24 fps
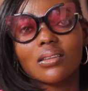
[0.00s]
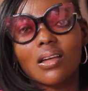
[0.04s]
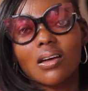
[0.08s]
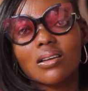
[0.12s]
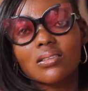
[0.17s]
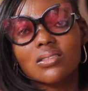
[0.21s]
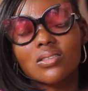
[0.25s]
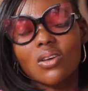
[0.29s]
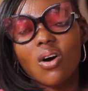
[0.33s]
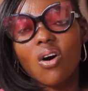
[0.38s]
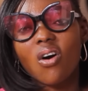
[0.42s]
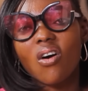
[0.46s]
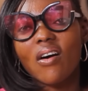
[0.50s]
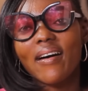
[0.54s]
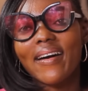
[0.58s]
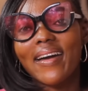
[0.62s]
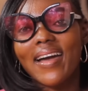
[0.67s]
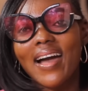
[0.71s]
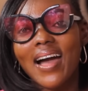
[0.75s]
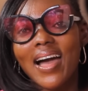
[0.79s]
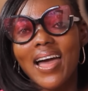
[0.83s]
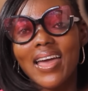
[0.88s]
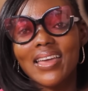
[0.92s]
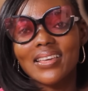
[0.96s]
Not all
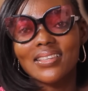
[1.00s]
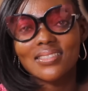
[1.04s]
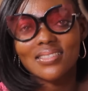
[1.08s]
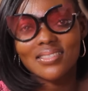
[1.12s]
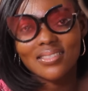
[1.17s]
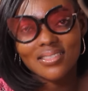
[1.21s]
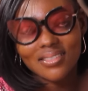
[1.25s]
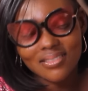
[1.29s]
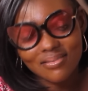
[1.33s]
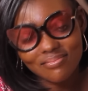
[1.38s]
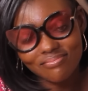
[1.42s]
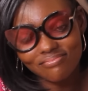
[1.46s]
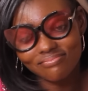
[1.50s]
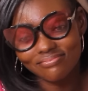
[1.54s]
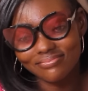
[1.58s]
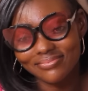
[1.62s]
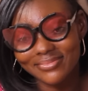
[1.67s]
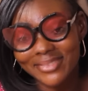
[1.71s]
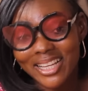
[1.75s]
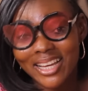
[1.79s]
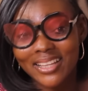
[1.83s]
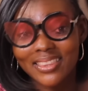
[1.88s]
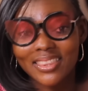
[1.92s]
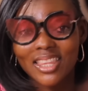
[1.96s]
guys
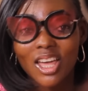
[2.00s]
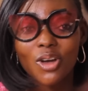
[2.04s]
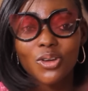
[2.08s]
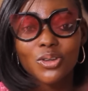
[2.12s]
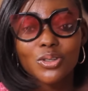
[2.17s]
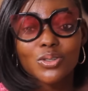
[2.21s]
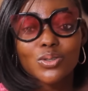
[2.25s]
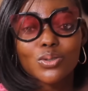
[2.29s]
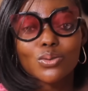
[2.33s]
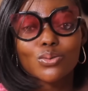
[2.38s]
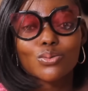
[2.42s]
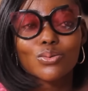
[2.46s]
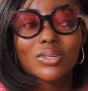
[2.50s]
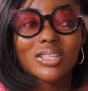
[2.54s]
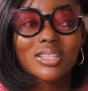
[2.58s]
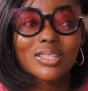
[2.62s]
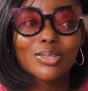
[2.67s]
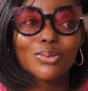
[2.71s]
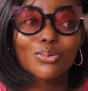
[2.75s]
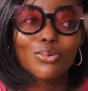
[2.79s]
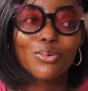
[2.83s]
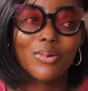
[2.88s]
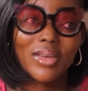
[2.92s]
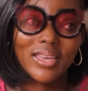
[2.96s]
that tell you
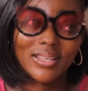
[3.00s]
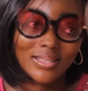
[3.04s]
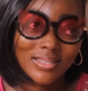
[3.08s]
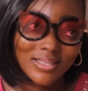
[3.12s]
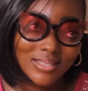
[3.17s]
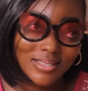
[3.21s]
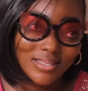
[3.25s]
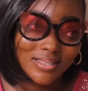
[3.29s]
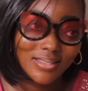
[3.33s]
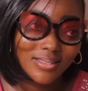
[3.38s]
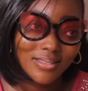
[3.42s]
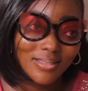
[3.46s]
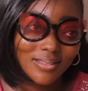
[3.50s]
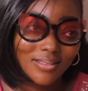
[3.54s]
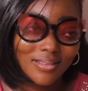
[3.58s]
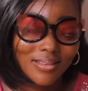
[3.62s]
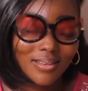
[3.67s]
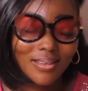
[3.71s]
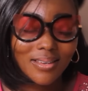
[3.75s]
sweet words,